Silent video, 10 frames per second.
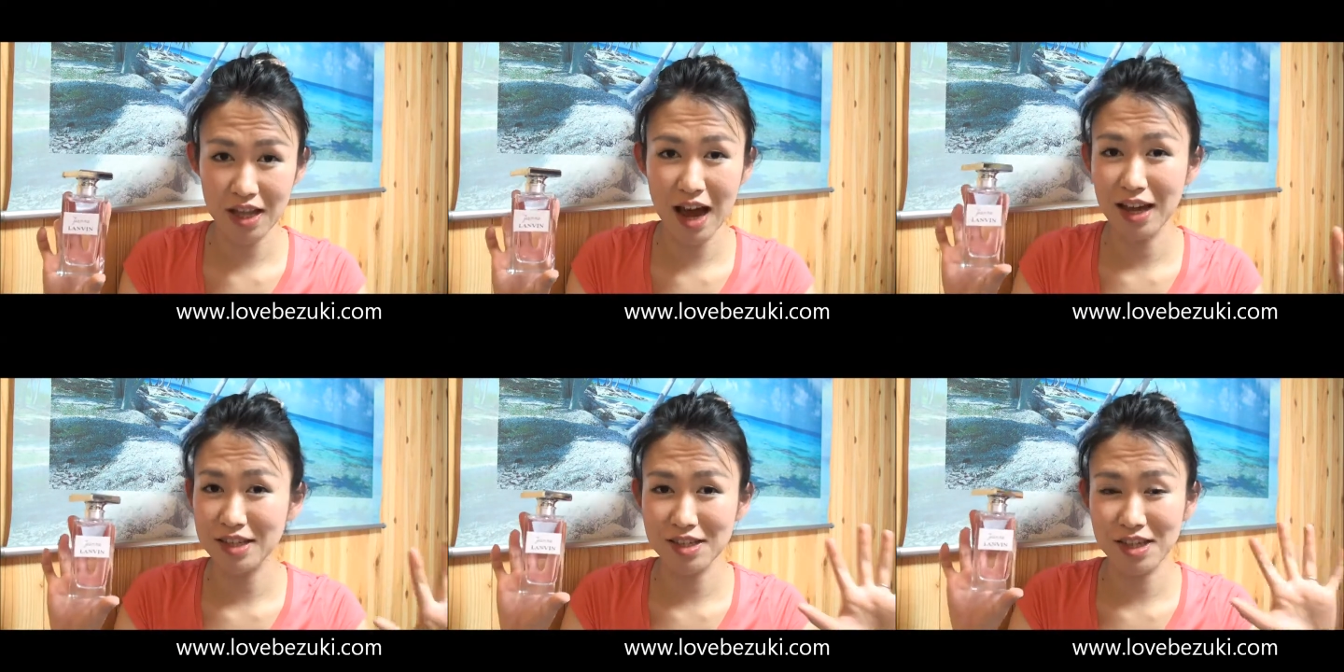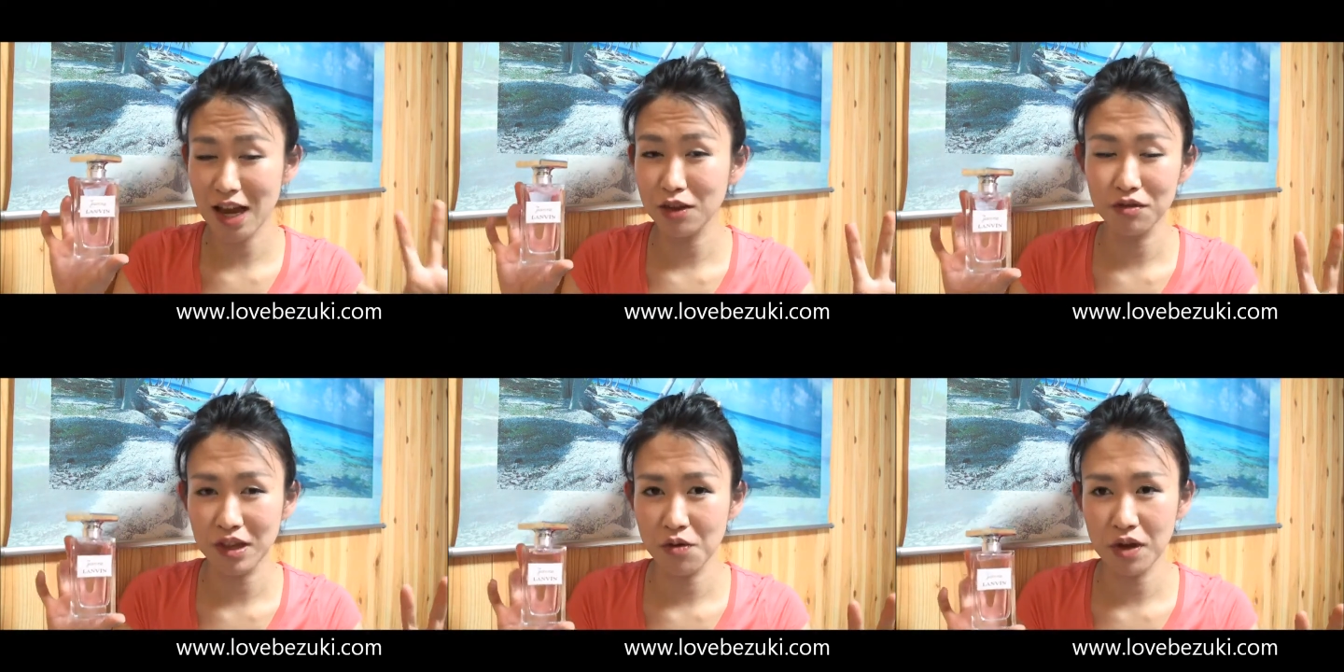I just
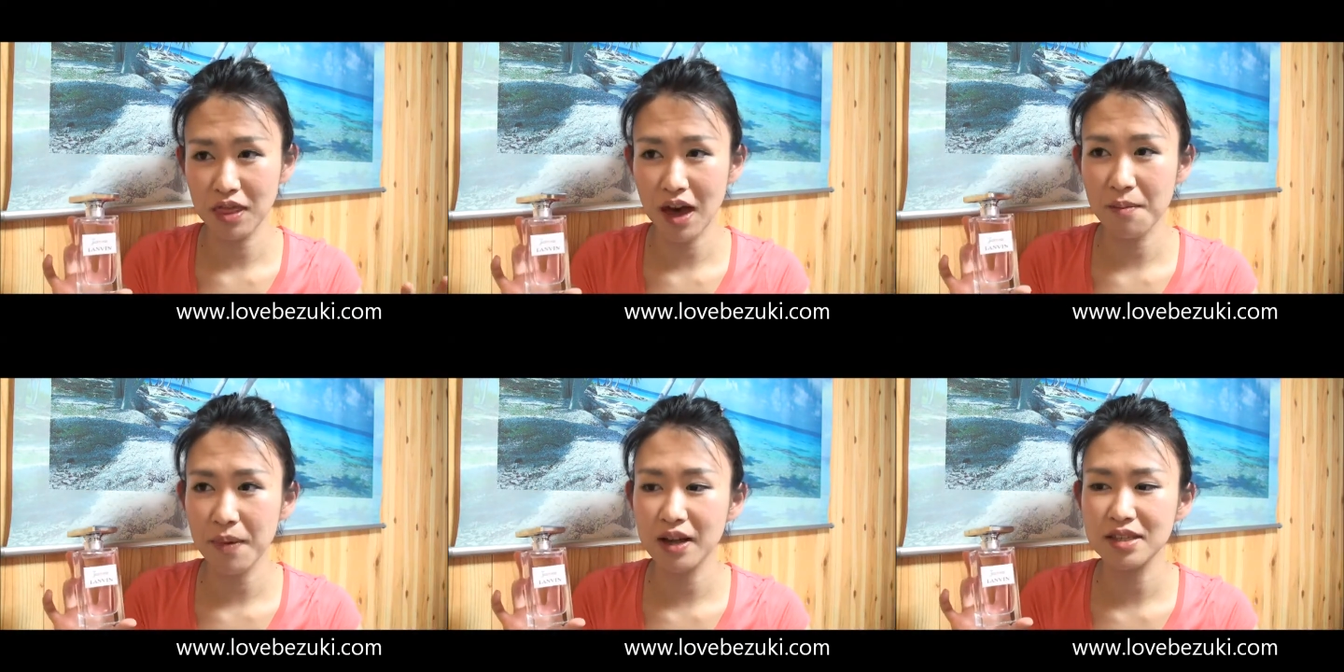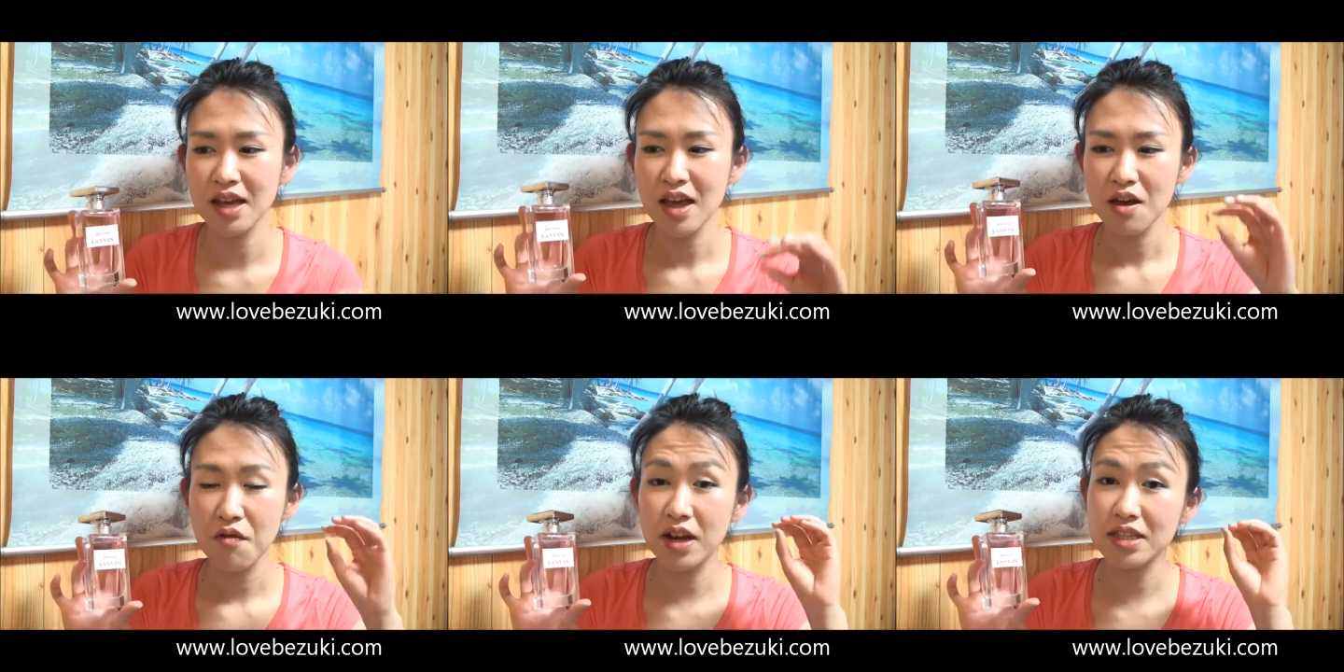cannot deal with that. But
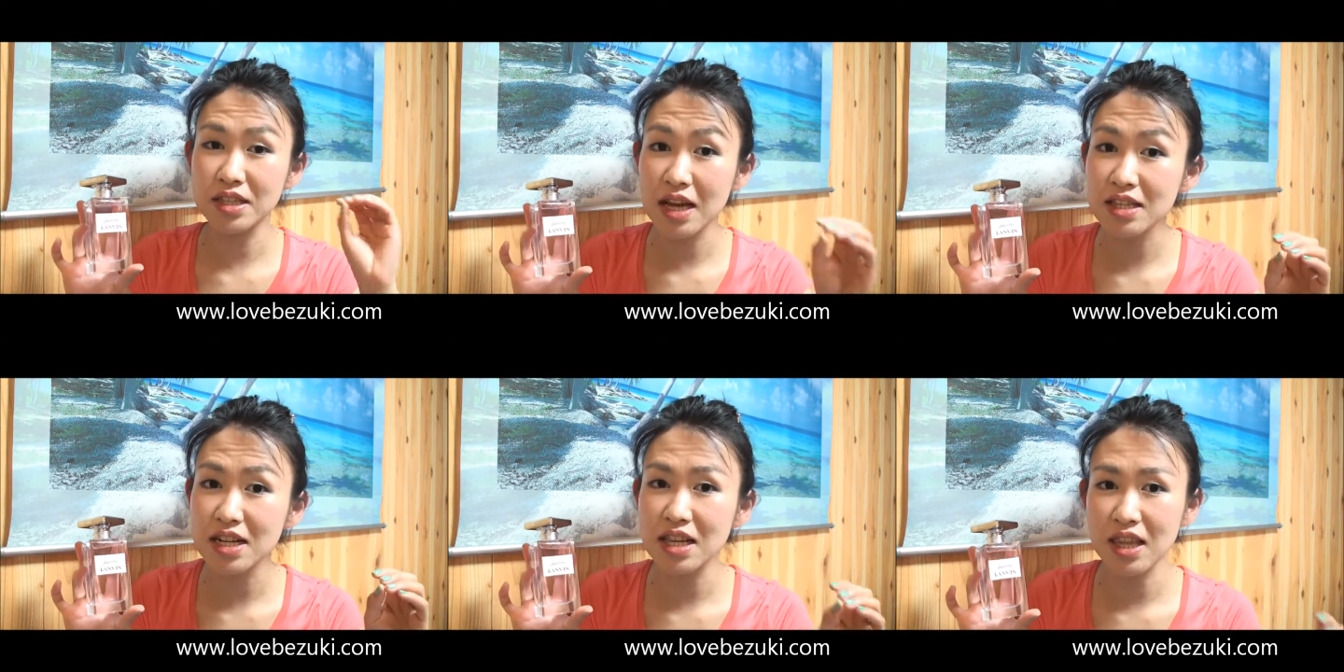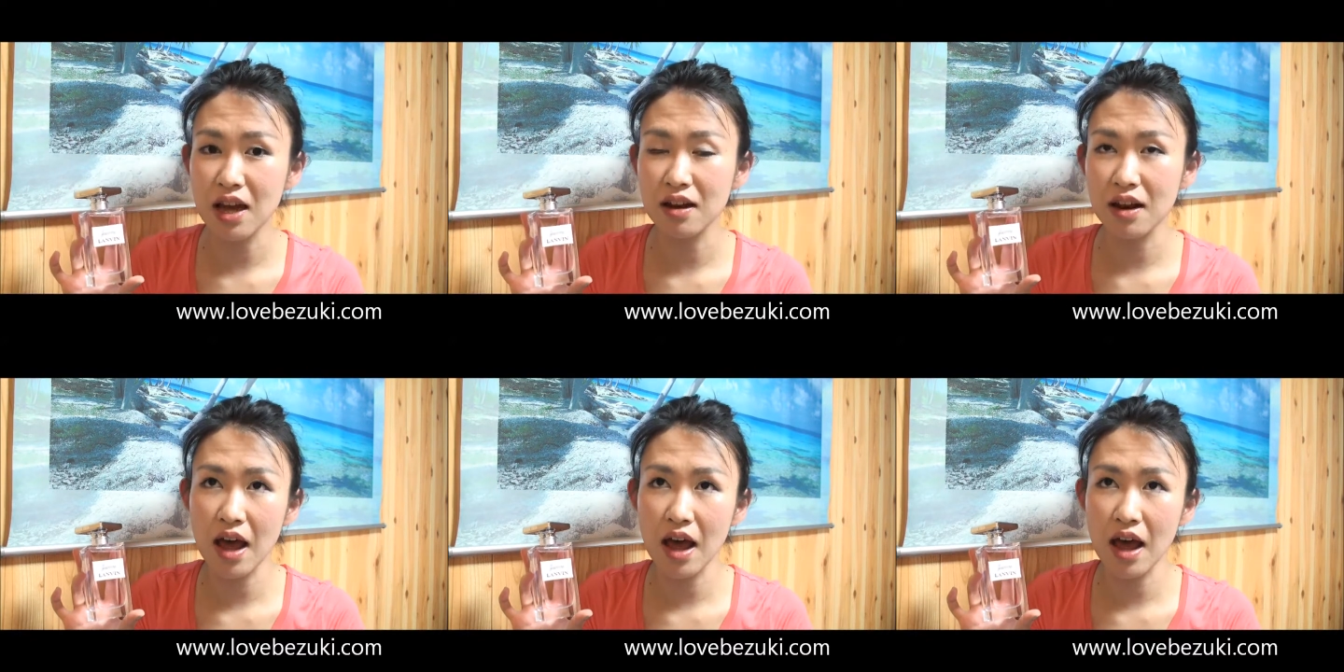when it's nicely done,